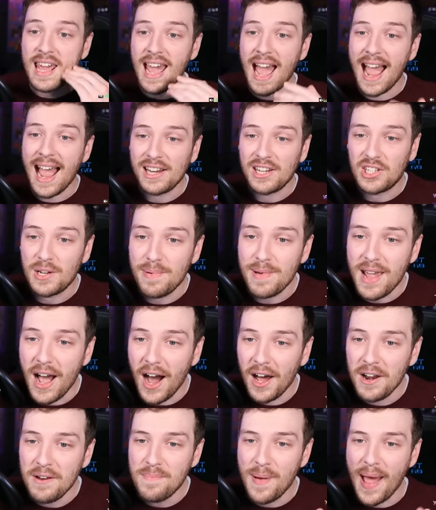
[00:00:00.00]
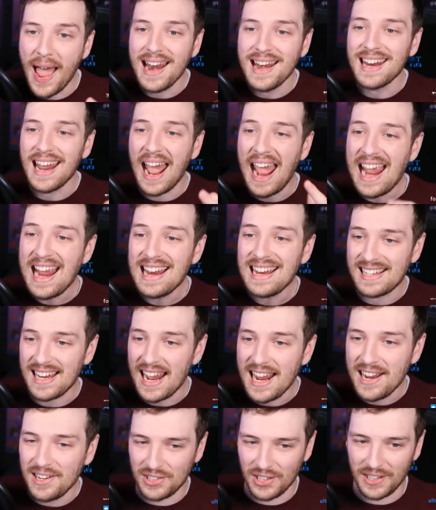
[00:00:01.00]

he asked to be unbanned eight days